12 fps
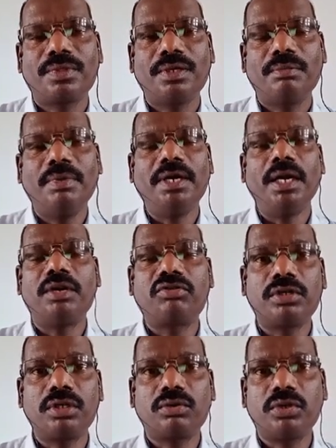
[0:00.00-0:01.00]
But
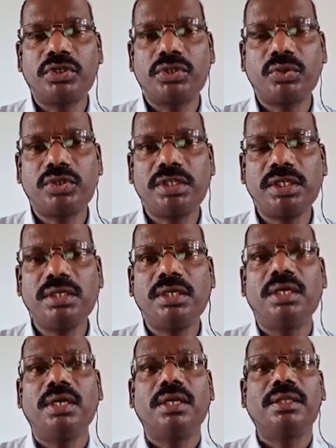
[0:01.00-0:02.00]
unwritten constitution,
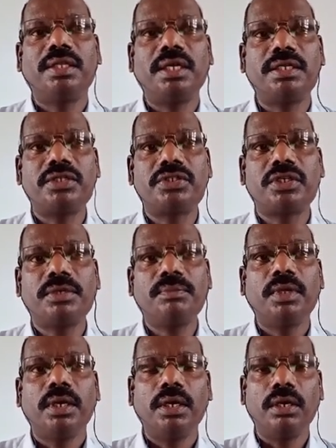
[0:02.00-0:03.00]
that is
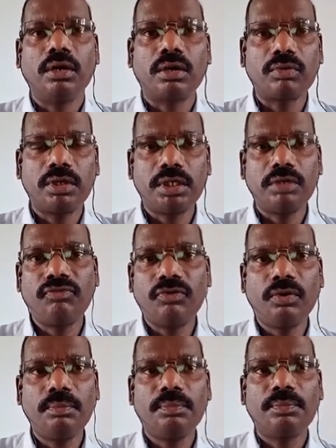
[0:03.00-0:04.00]
not written
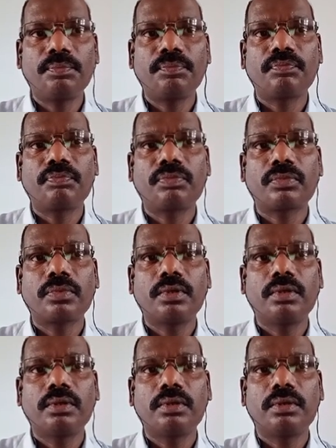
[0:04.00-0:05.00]
form,
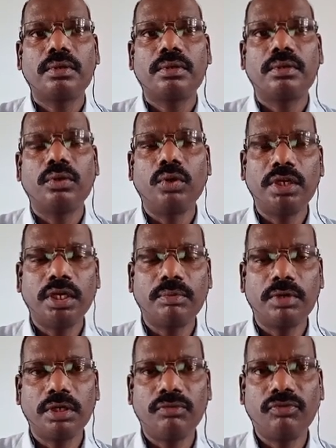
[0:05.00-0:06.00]
not in a
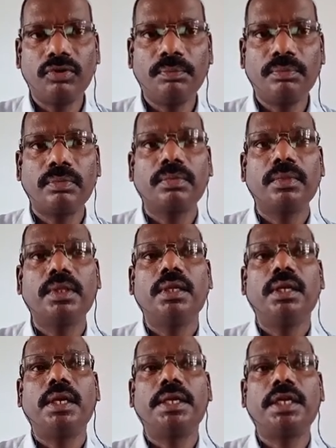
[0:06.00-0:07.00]
written form,
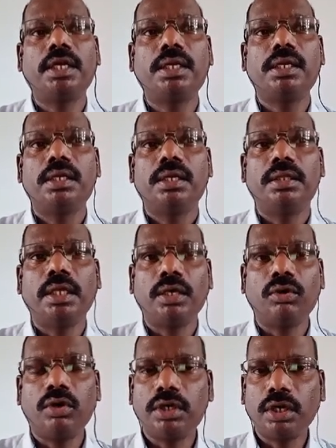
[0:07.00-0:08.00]
and they are
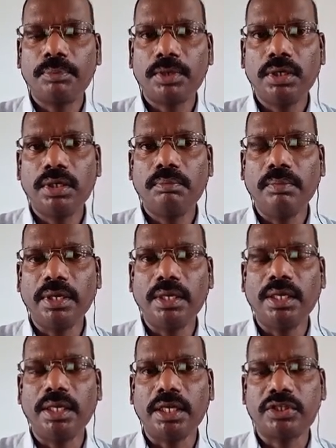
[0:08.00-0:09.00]
not adopted by
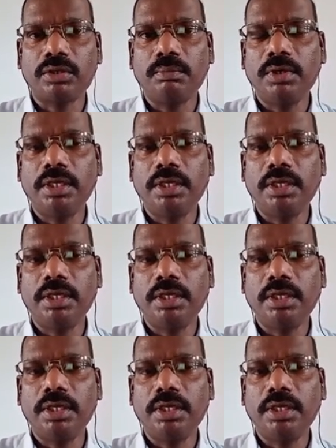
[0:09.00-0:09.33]
any assembly.